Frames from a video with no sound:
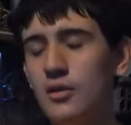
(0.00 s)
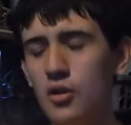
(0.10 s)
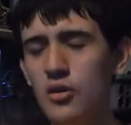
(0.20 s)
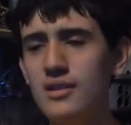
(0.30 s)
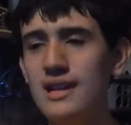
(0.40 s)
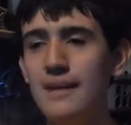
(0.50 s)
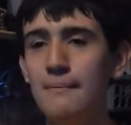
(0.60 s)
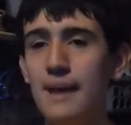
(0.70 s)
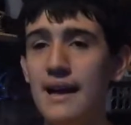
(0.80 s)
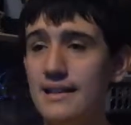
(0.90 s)

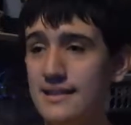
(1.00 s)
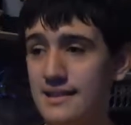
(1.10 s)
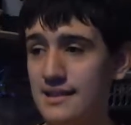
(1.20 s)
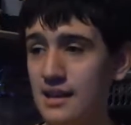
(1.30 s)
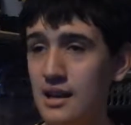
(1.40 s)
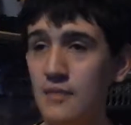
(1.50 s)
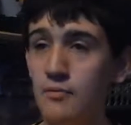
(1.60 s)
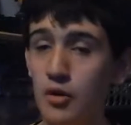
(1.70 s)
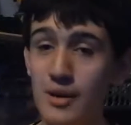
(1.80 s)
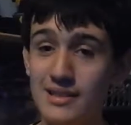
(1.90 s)
Yorktown Base,
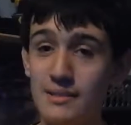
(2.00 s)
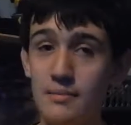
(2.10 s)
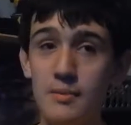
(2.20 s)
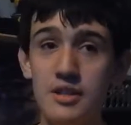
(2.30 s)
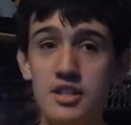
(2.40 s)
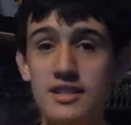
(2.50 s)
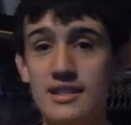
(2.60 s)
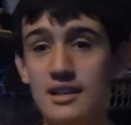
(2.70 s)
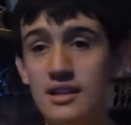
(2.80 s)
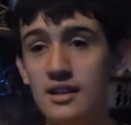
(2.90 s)
requesting permission
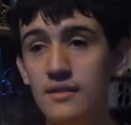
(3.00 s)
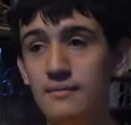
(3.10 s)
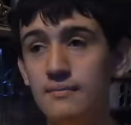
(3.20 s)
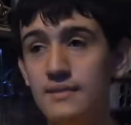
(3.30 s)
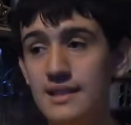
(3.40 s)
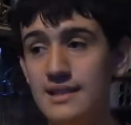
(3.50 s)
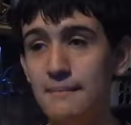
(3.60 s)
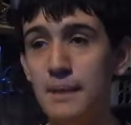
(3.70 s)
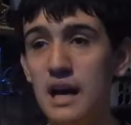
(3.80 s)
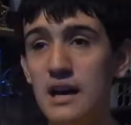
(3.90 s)
to
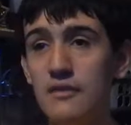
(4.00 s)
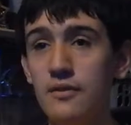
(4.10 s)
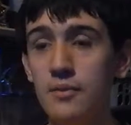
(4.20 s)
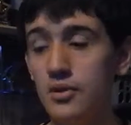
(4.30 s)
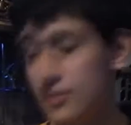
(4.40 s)
disembark from